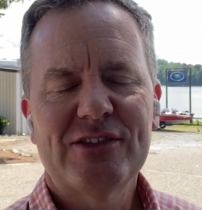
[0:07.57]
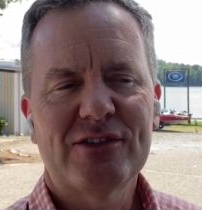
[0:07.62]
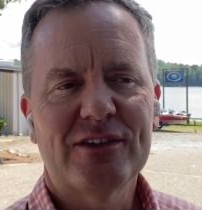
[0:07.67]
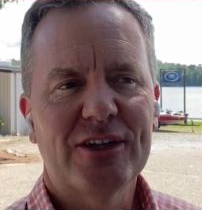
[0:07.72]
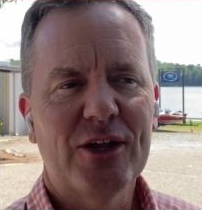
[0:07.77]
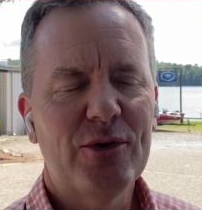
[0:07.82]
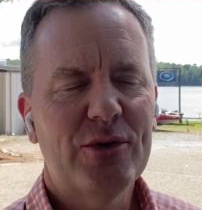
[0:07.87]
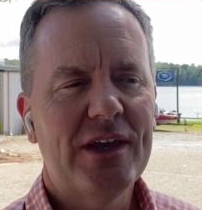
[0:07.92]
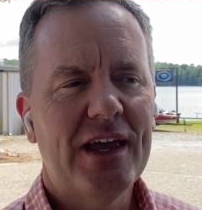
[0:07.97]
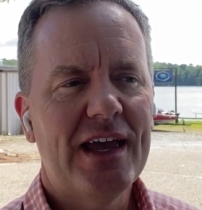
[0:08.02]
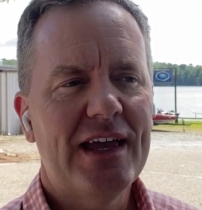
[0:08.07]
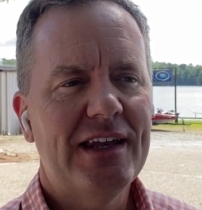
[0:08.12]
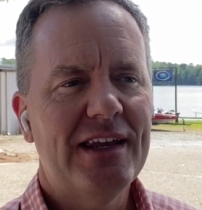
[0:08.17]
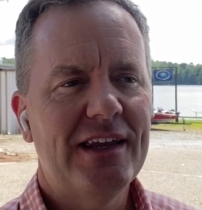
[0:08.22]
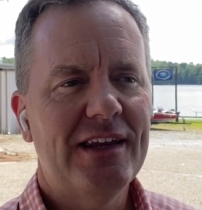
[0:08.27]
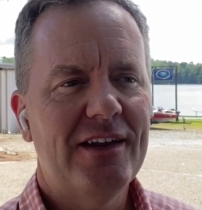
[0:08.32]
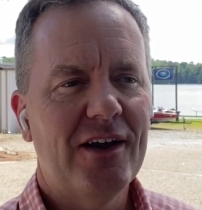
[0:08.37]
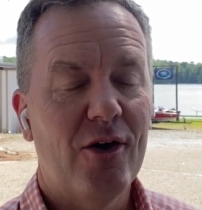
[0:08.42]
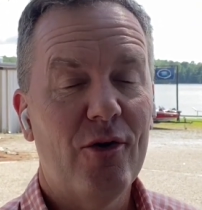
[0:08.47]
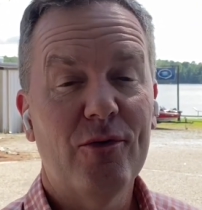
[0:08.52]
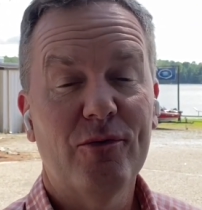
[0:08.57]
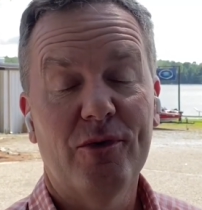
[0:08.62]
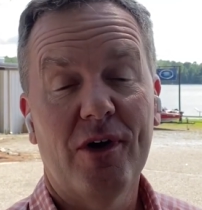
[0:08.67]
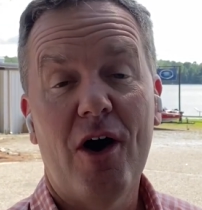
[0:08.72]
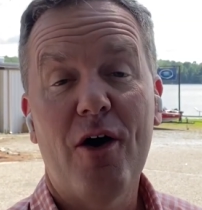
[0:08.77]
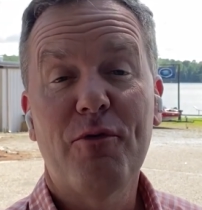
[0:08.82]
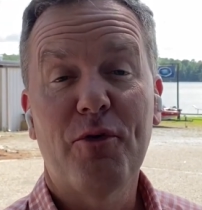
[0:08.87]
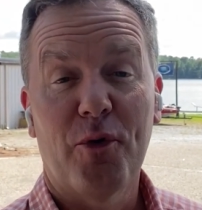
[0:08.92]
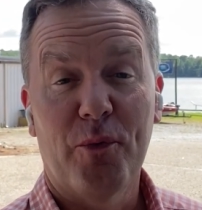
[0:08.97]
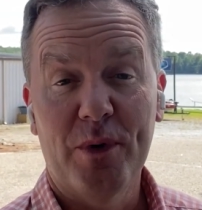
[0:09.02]
It's located
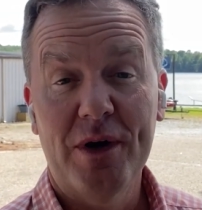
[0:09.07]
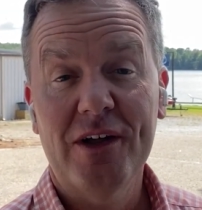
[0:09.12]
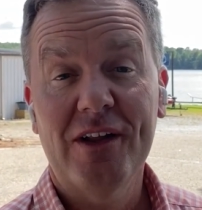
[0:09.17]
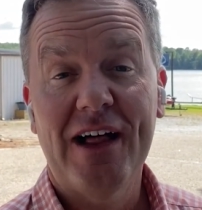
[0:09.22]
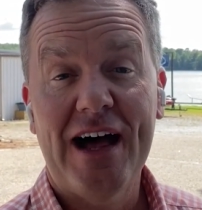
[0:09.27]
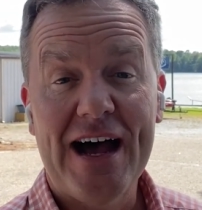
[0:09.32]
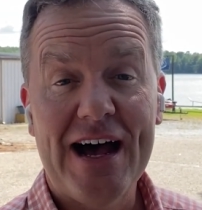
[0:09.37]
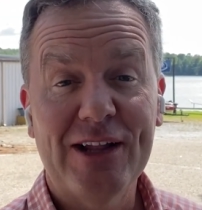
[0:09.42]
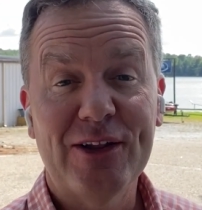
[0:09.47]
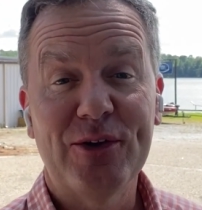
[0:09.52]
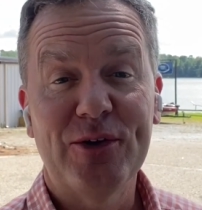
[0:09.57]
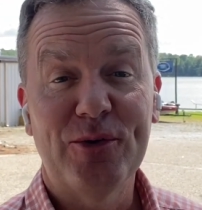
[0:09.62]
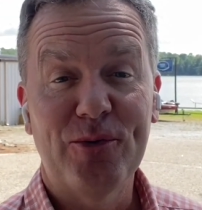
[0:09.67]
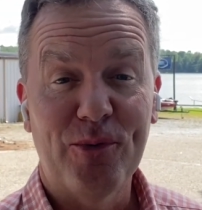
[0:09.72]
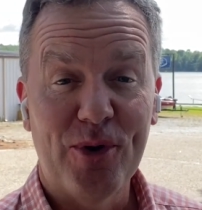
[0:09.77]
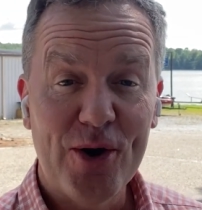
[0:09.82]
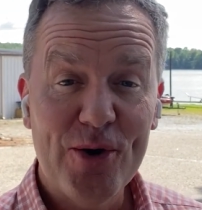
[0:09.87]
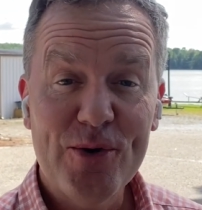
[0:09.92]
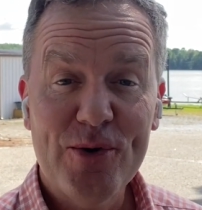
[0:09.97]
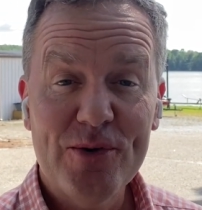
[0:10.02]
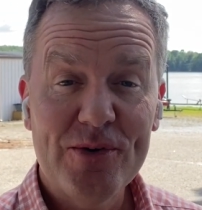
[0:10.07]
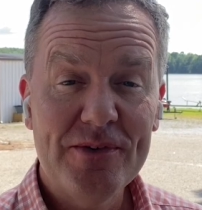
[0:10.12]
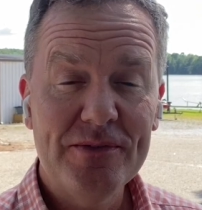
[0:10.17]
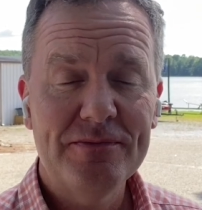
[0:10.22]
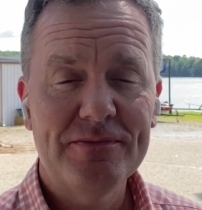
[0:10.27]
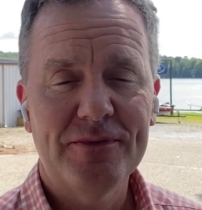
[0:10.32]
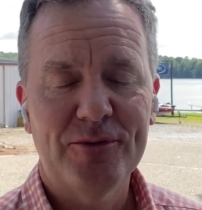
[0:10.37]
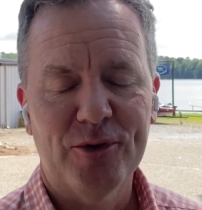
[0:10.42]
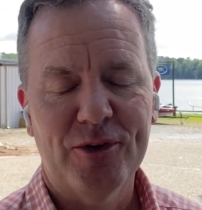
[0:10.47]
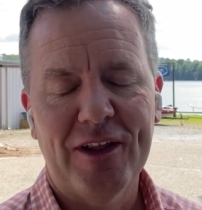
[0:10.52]
off of Real Island
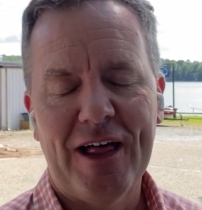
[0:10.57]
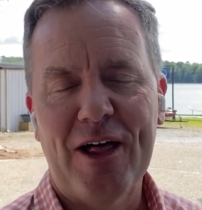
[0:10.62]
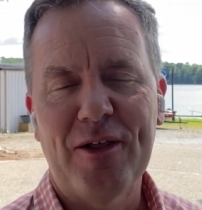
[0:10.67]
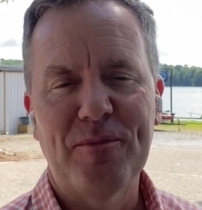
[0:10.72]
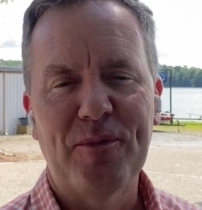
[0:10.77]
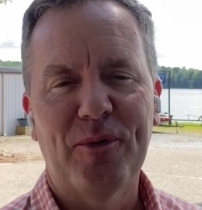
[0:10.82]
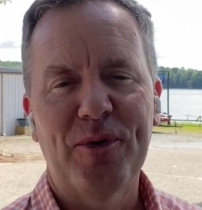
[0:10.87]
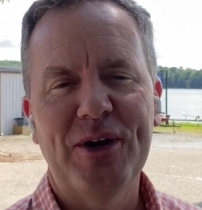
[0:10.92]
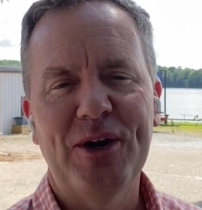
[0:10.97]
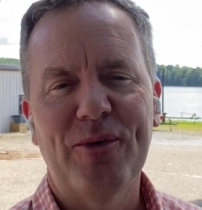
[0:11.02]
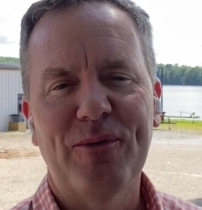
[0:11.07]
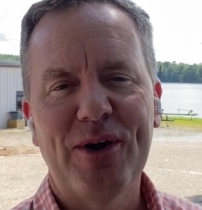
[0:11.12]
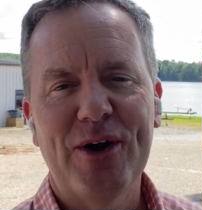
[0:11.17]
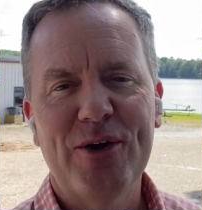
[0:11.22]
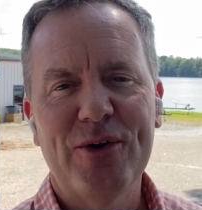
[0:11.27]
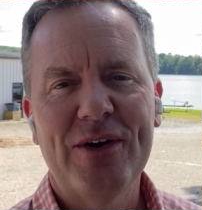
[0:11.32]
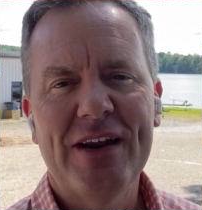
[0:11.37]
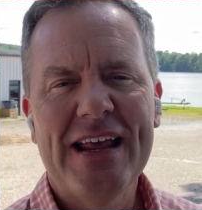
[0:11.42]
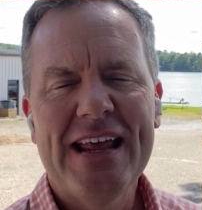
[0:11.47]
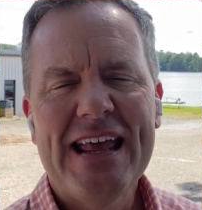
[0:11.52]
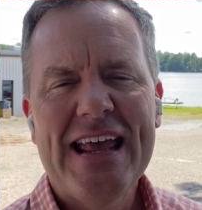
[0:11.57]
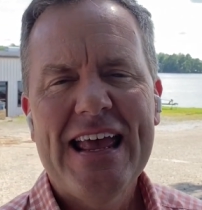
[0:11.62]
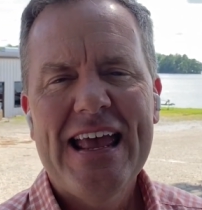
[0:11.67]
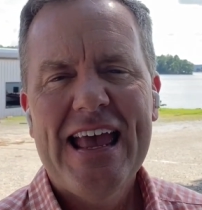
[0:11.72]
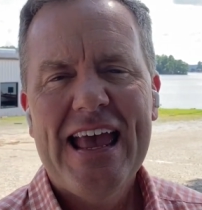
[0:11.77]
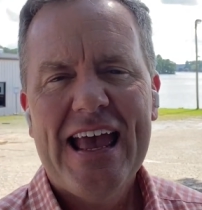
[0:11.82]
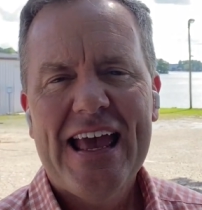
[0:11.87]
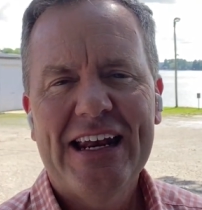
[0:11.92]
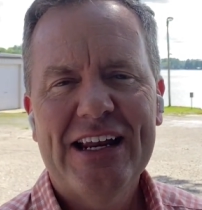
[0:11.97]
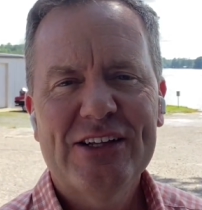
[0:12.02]
Marina Road,
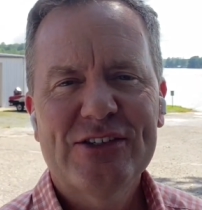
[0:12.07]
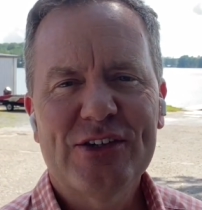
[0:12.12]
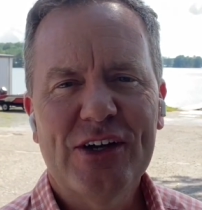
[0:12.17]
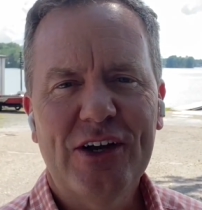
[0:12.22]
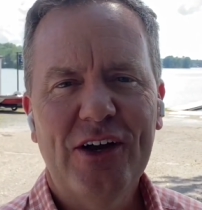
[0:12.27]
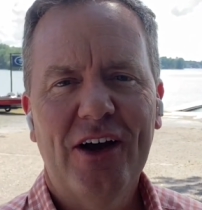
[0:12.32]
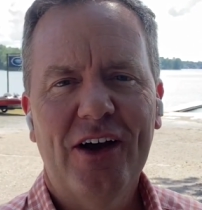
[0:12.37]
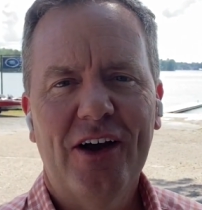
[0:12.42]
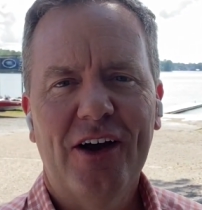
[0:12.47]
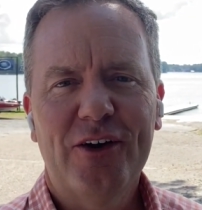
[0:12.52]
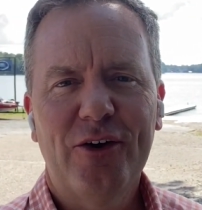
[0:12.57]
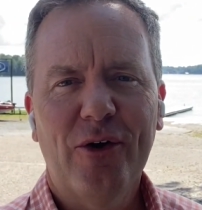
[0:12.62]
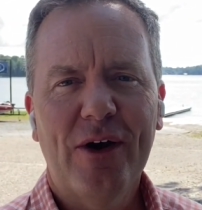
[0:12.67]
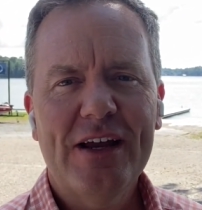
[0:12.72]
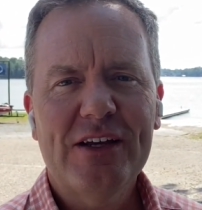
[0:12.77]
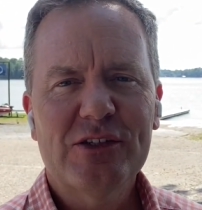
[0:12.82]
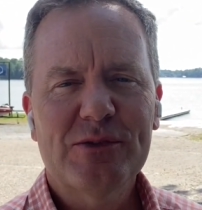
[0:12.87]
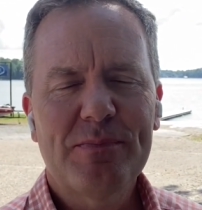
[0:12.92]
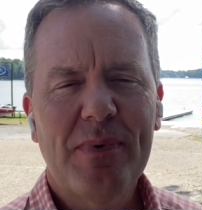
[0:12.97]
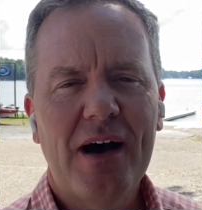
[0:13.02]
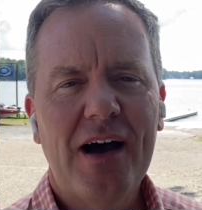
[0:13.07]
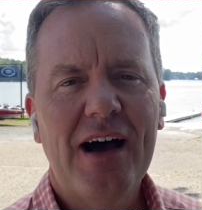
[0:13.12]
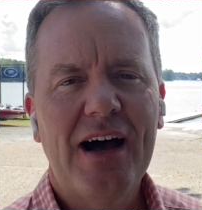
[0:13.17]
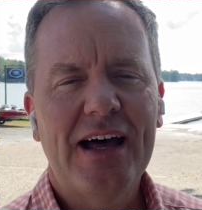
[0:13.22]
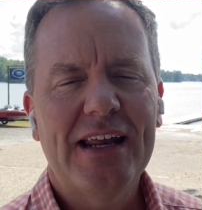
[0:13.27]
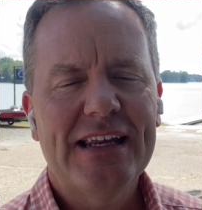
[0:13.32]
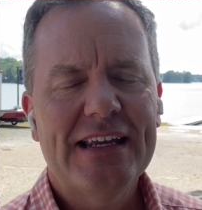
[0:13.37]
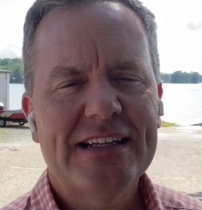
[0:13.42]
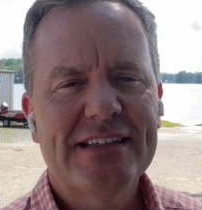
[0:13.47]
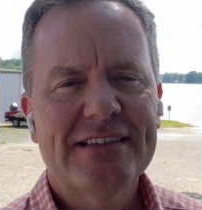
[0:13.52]
and it's a great
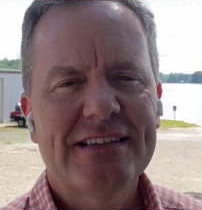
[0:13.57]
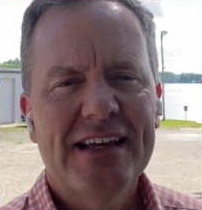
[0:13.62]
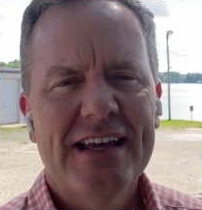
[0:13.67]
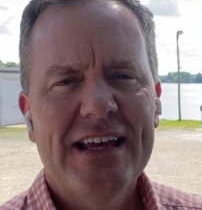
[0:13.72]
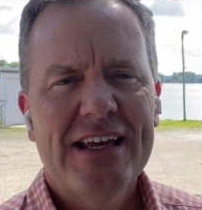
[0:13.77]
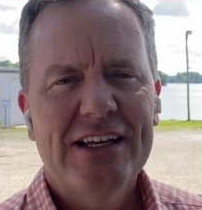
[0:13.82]
spot.